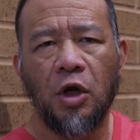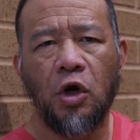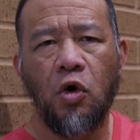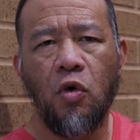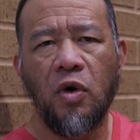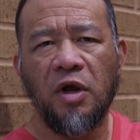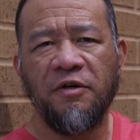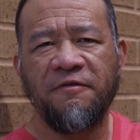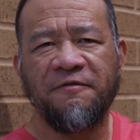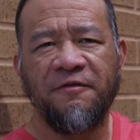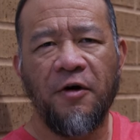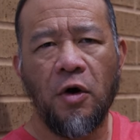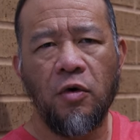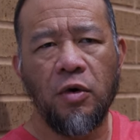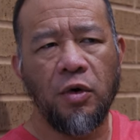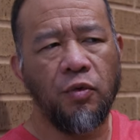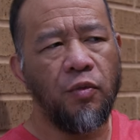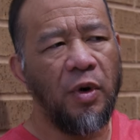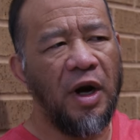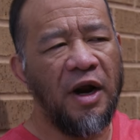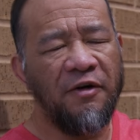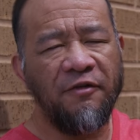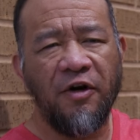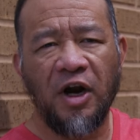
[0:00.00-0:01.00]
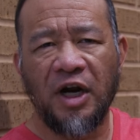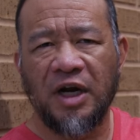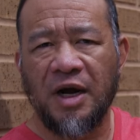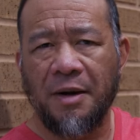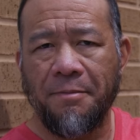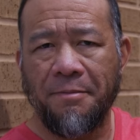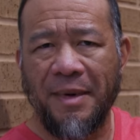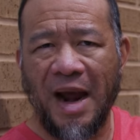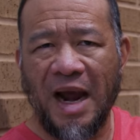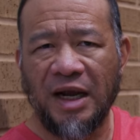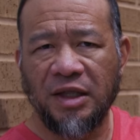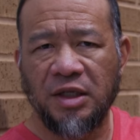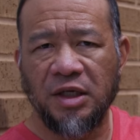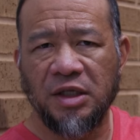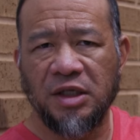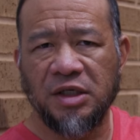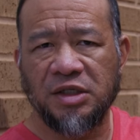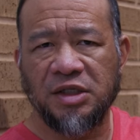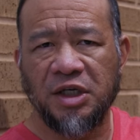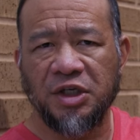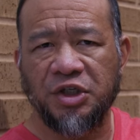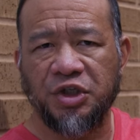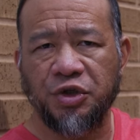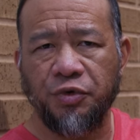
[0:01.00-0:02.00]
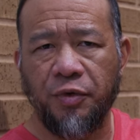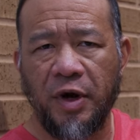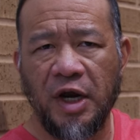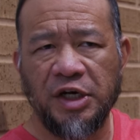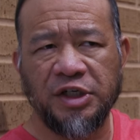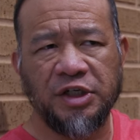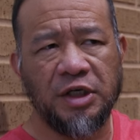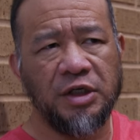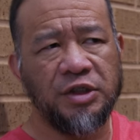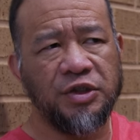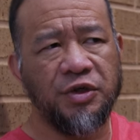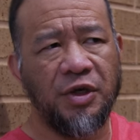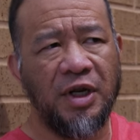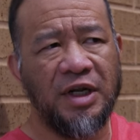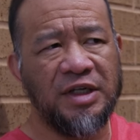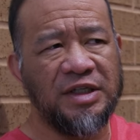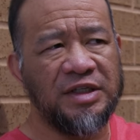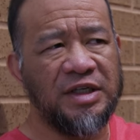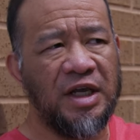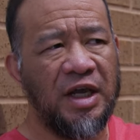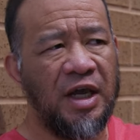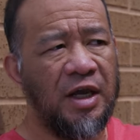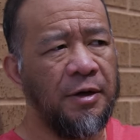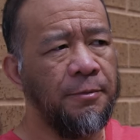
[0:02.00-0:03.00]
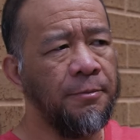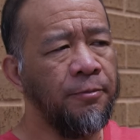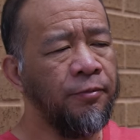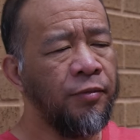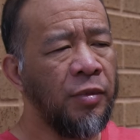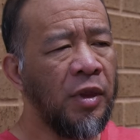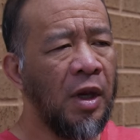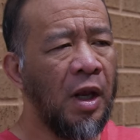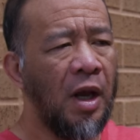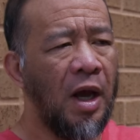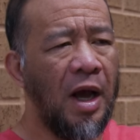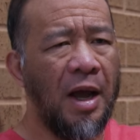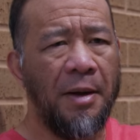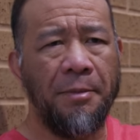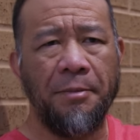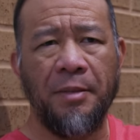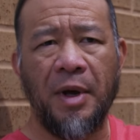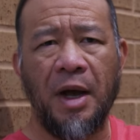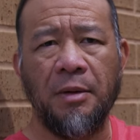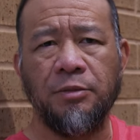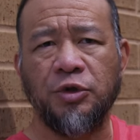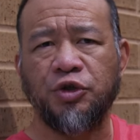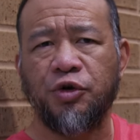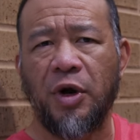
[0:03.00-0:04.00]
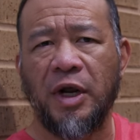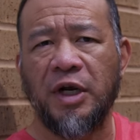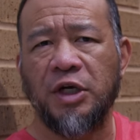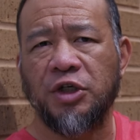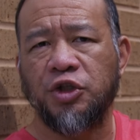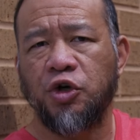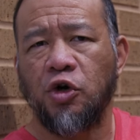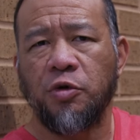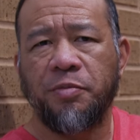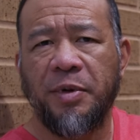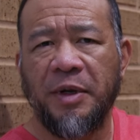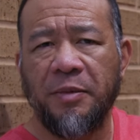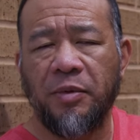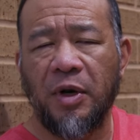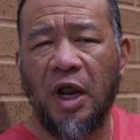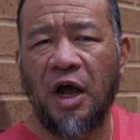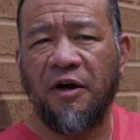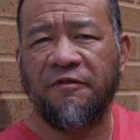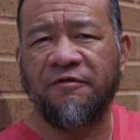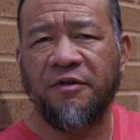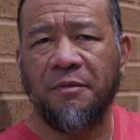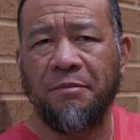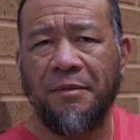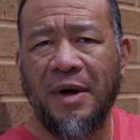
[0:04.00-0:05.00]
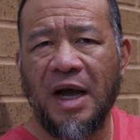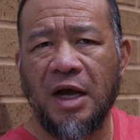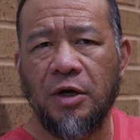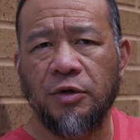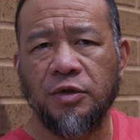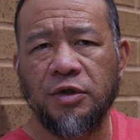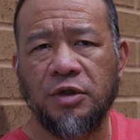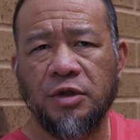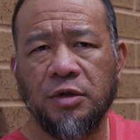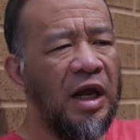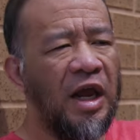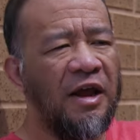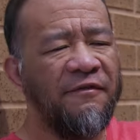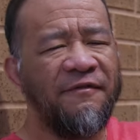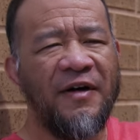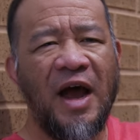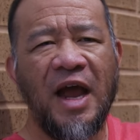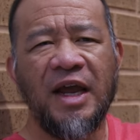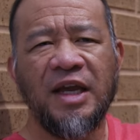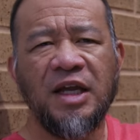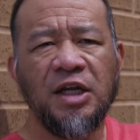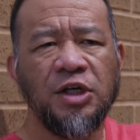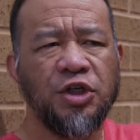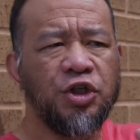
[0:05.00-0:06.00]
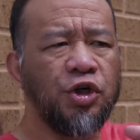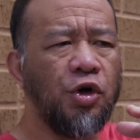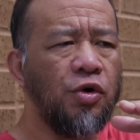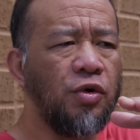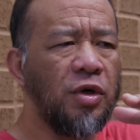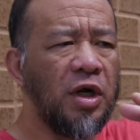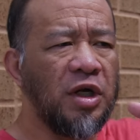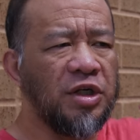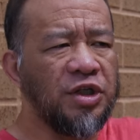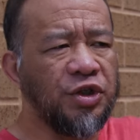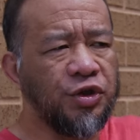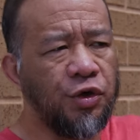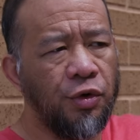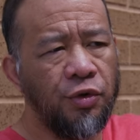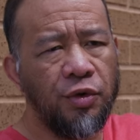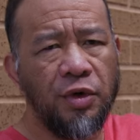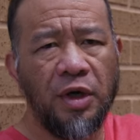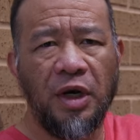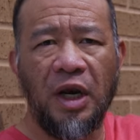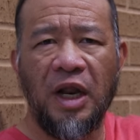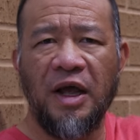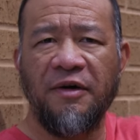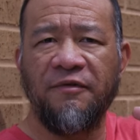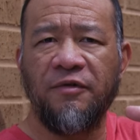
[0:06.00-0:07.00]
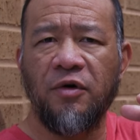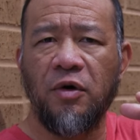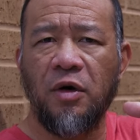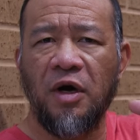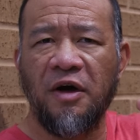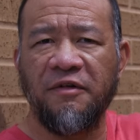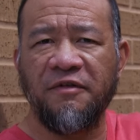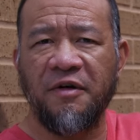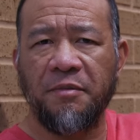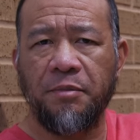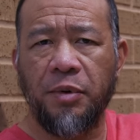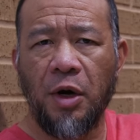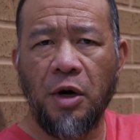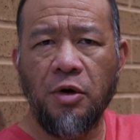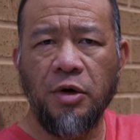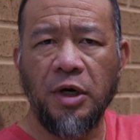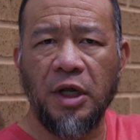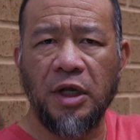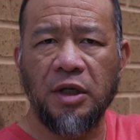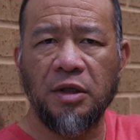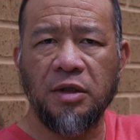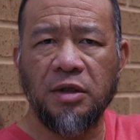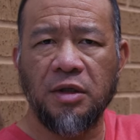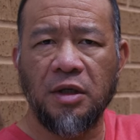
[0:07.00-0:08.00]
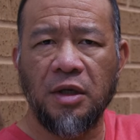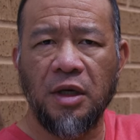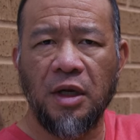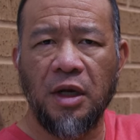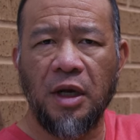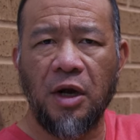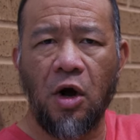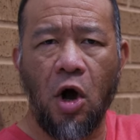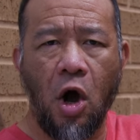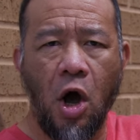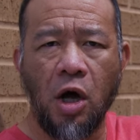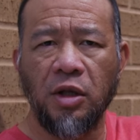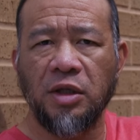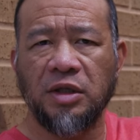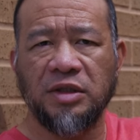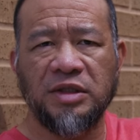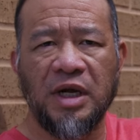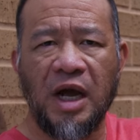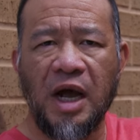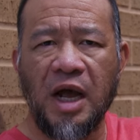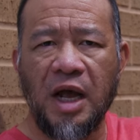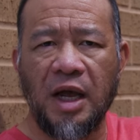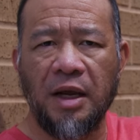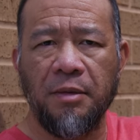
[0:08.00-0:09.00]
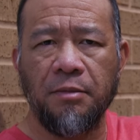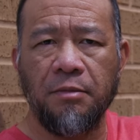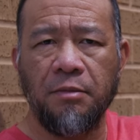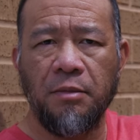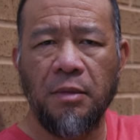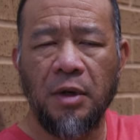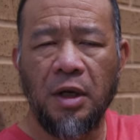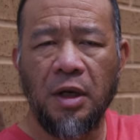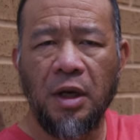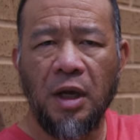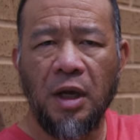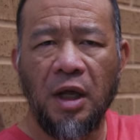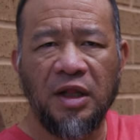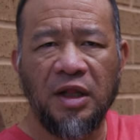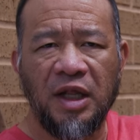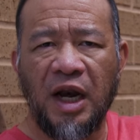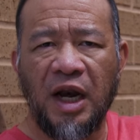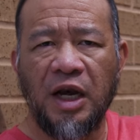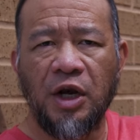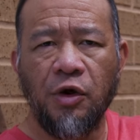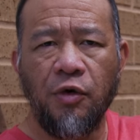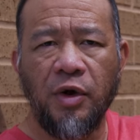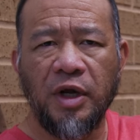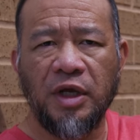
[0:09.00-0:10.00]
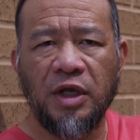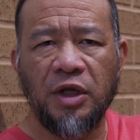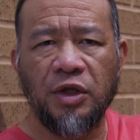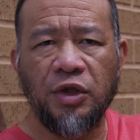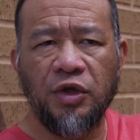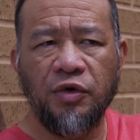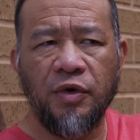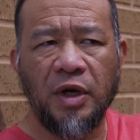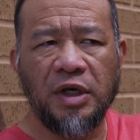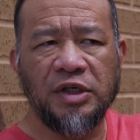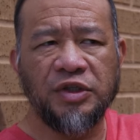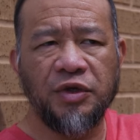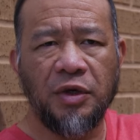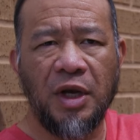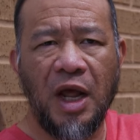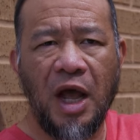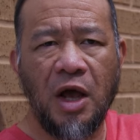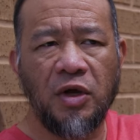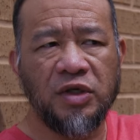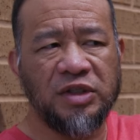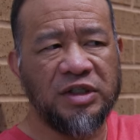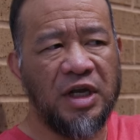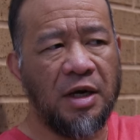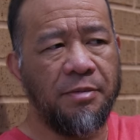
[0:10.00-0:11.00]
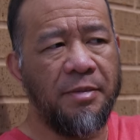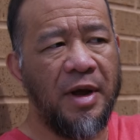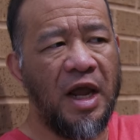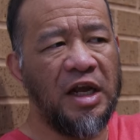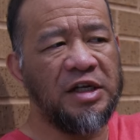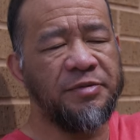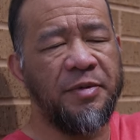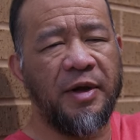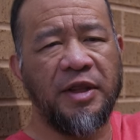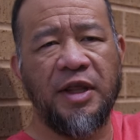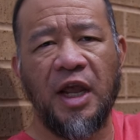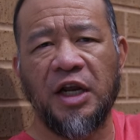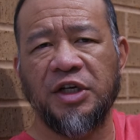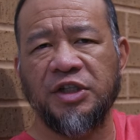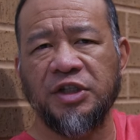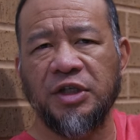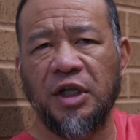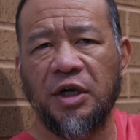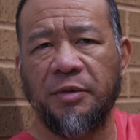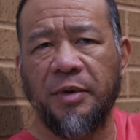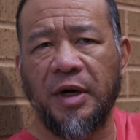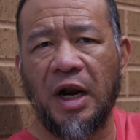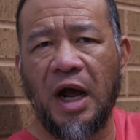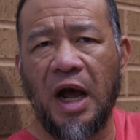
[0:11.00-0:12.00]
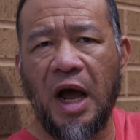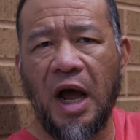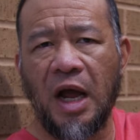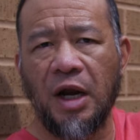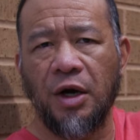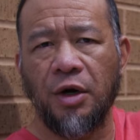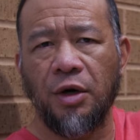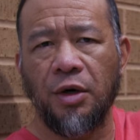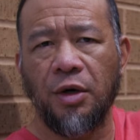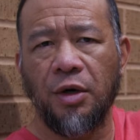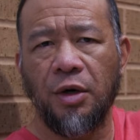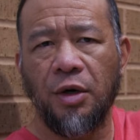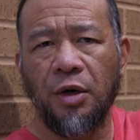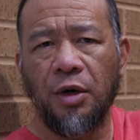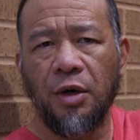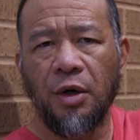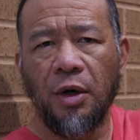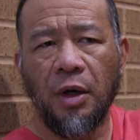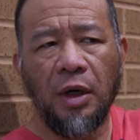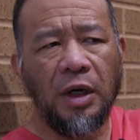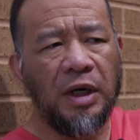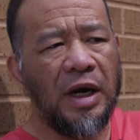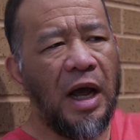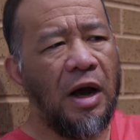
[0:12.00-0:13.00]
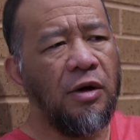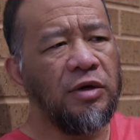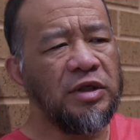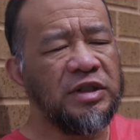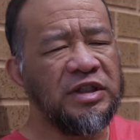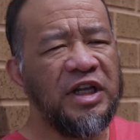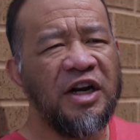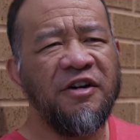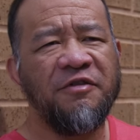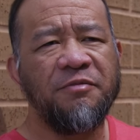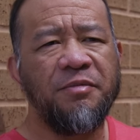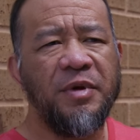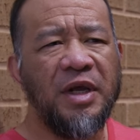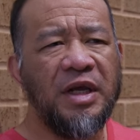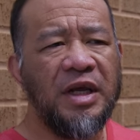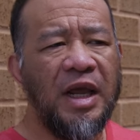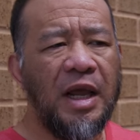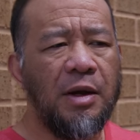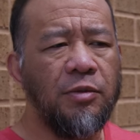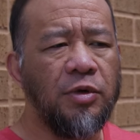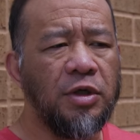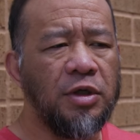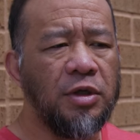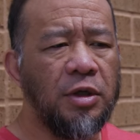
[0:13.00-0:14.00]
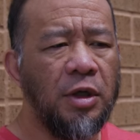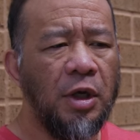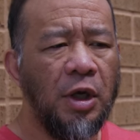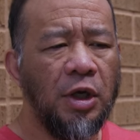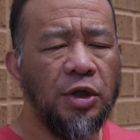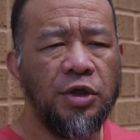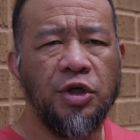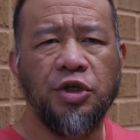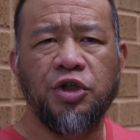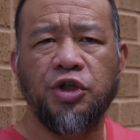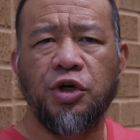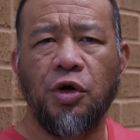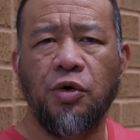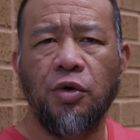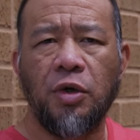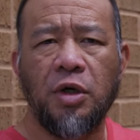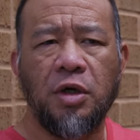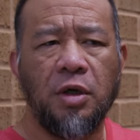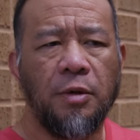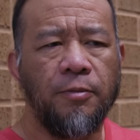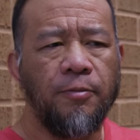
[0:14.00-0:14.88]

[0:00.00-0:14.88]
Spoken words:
going forward, whenever I come back to this situation, so let's say I'm trying to choke people out from mount. If I can choke a certain level of opponent all the time, then I know I can do it. So now set my expectation a little bit higher. Now, instead of being able to choke